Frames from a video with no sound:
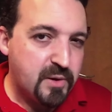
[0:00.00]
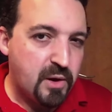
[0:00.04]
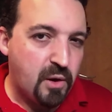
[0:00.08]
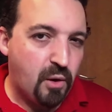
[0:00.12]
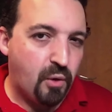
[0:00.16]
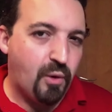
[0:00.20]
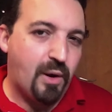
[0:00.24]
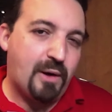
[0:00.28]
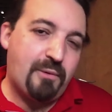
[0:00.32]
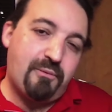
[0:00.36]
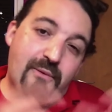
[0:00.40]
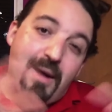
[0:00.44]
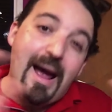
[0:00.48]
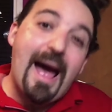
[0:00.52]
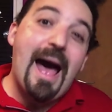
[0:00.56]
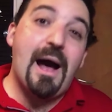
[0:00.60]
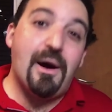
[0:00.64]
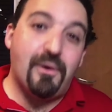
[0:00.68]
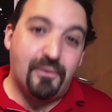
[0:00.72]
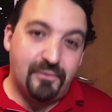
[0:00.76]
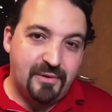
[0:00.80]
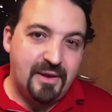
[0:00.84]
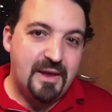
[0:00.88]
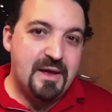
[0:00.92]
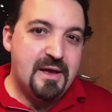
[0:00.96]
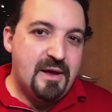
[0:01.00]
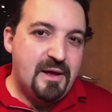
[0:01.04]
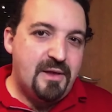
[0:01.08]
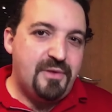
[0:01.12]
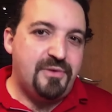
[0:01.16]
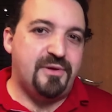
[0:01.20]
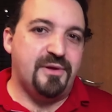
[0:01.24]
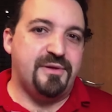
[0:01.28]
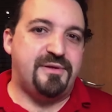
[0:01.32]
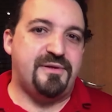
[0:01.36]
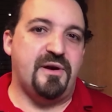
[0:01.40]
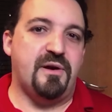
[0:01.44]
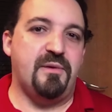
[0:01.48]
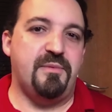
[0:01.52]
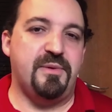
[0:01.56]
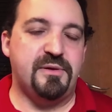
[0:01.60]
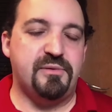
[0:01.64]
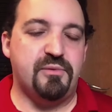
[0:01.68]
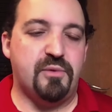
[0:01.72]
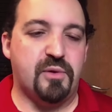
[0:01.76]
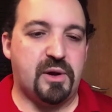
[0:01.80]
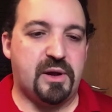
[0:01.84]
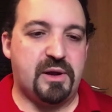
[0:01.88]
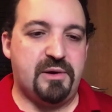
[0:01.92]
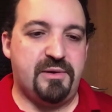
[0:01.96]
or around the Service
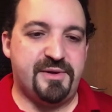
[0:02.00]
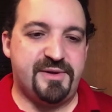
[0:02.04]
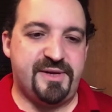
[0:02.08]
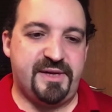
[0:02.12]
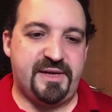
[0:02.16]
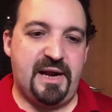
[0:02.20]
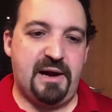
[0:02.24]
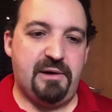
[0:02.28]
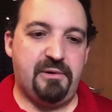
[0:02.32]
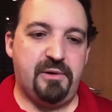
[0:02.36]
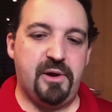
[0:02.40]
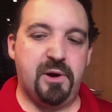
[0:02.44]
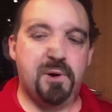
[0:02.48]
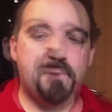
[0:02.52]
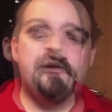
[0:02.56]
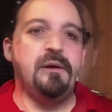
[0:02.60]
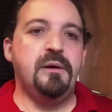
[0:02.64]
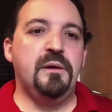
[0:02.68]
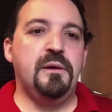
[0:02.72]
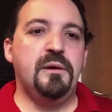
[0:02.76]
Worker scenario.